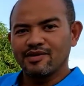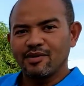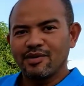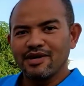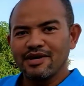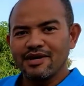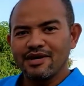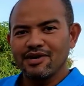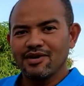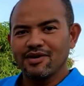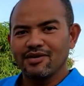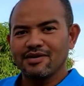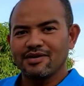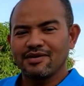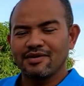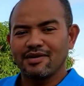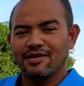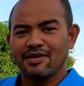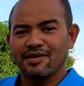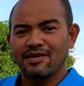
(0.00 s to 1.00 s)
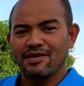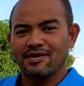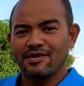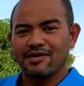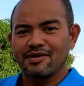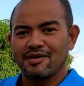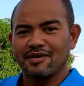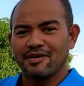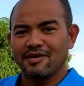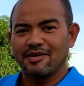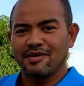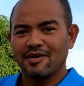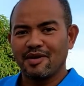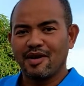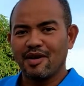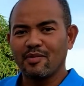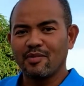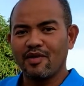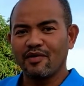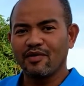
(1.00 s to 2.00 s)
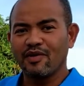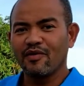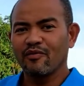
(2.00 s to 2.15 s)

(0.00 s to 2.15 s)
so we're here. I'm going to have to